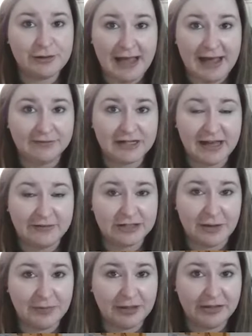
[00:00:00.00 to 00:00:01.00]
So you'd have
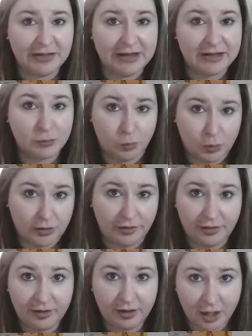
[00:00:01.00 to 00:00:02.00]
to have something that is
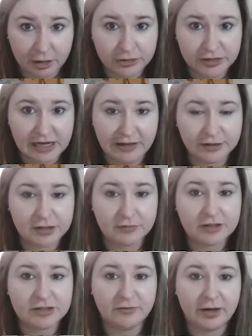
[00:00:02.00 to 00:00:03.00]
worth
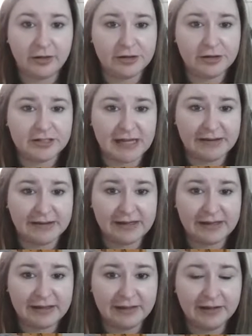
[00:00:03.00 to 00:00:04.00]
$100, first of all, that you're
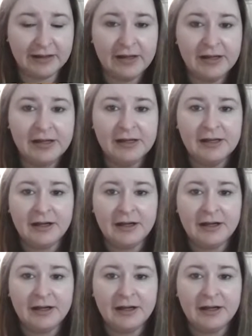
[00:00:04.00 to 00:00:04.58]
sending in.